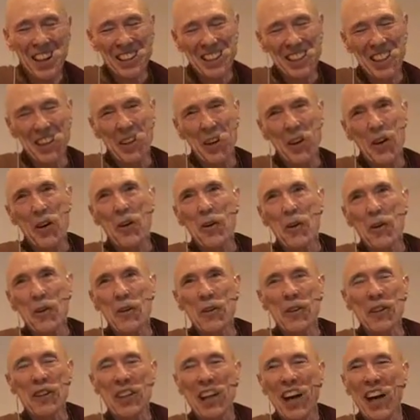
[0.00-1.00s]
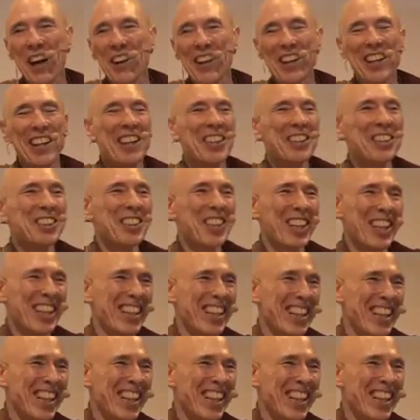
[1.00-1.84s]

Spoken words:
said, oh, in our country,